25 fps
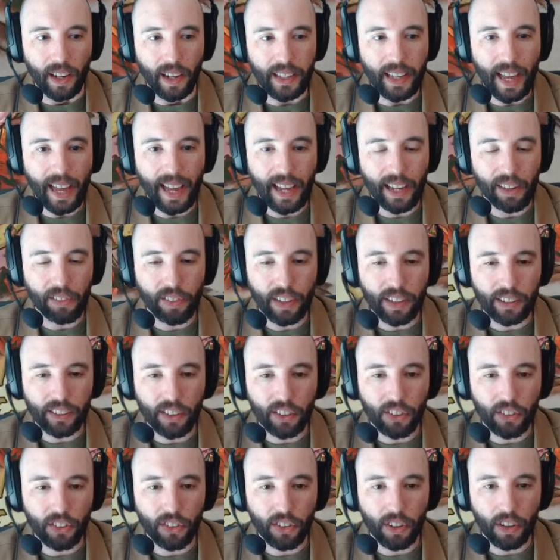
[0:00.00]

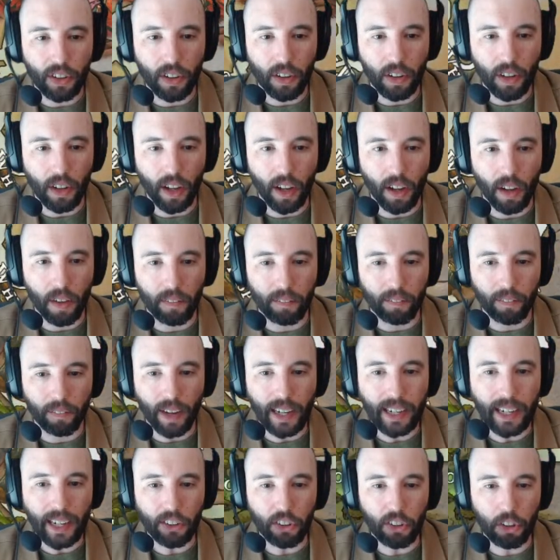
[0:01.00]
Invictus.
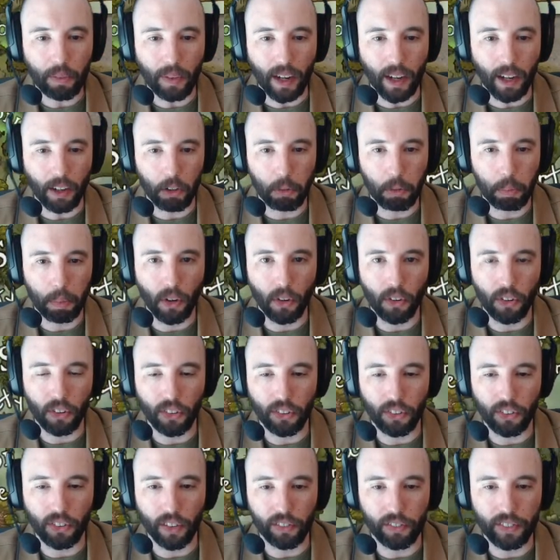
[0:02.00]
I got some oxbows
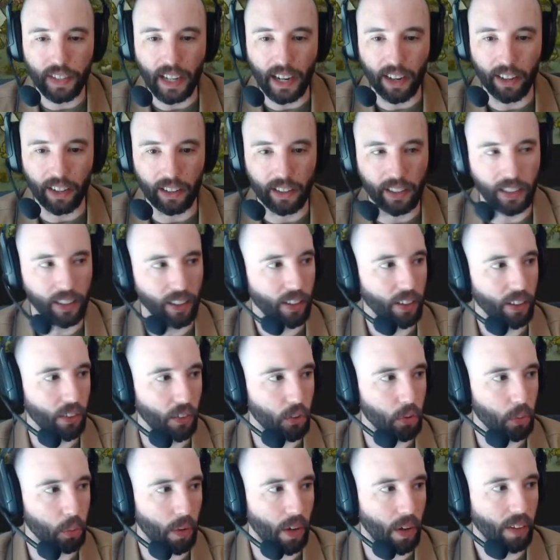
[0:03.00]
and stuff down in here in
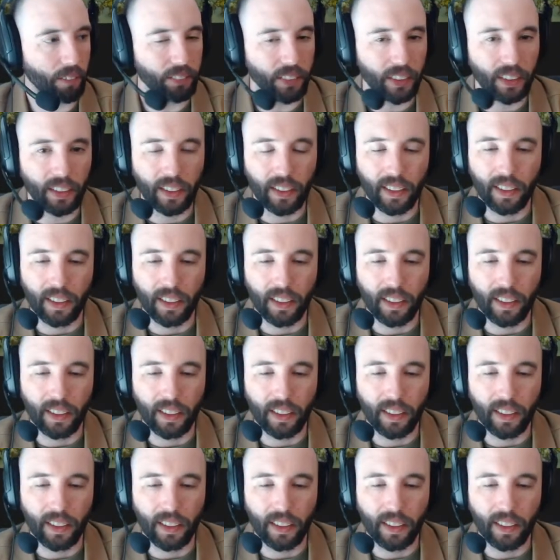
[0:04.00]
the swamp.